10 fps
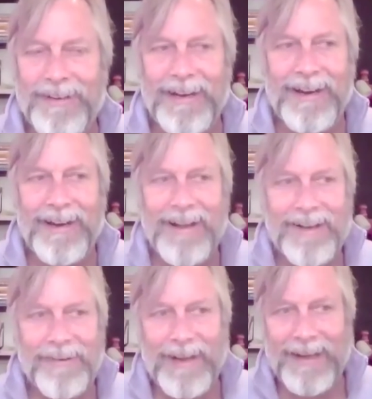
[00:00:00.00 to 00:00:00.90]
And
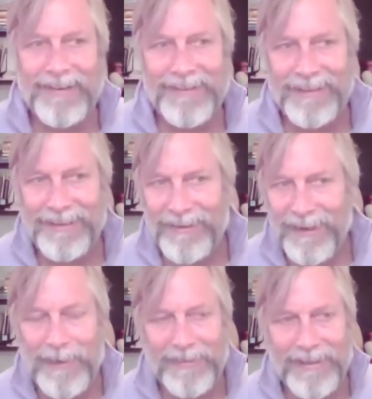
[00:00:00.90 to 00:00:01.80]
so I asked the
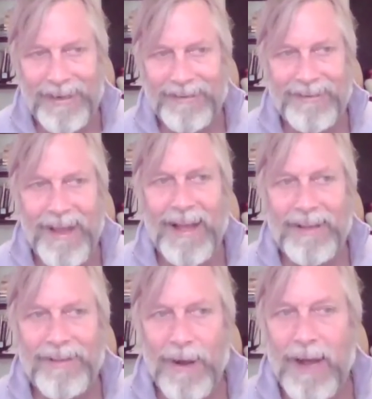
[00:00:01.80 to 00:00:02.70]
chair about that. He says, yeah,
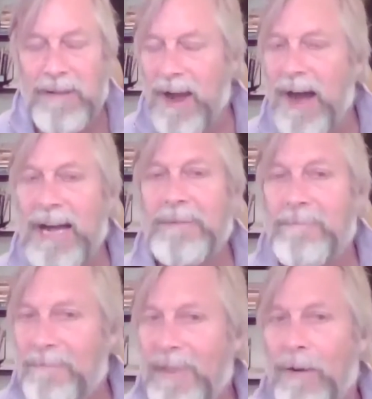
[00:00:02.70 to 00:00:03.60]
I
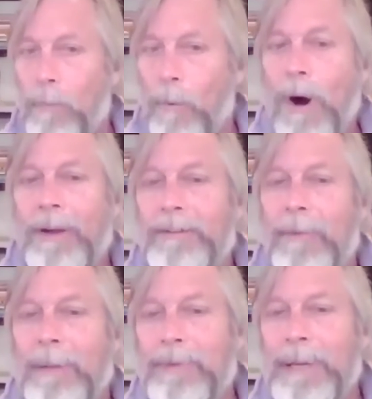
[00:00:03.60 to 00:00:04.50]
want
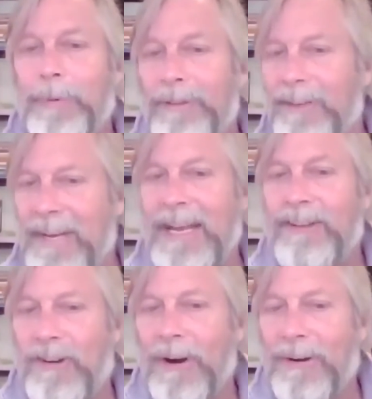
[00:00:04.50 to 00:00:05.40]
my people to take
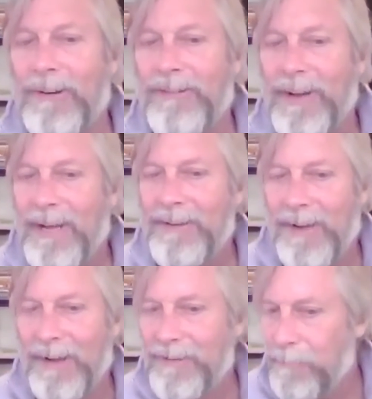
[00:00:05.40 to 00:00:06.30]
charge,
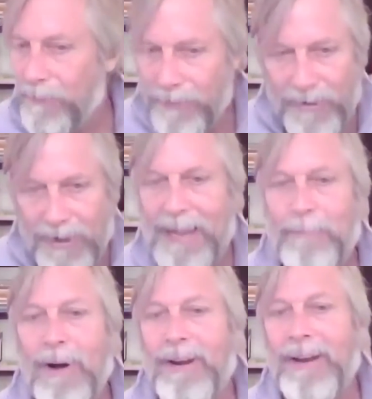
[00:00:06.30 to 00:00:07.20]
to put their
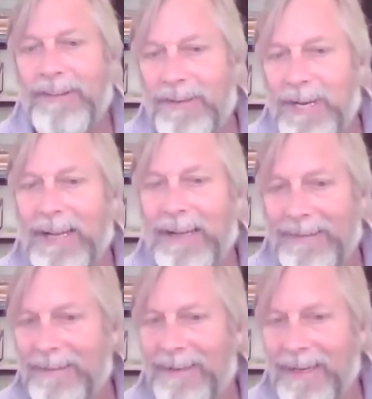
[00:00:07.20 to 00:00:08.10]
name on it, to
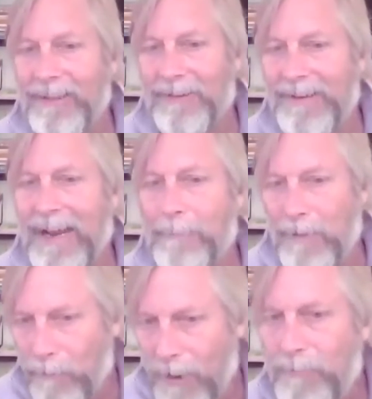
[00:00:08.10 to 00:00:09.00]
take their stamp
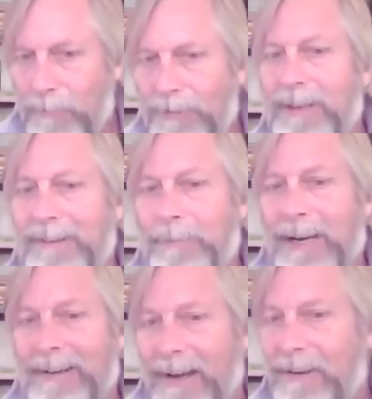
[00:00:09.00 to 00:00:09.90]
and run with these things. I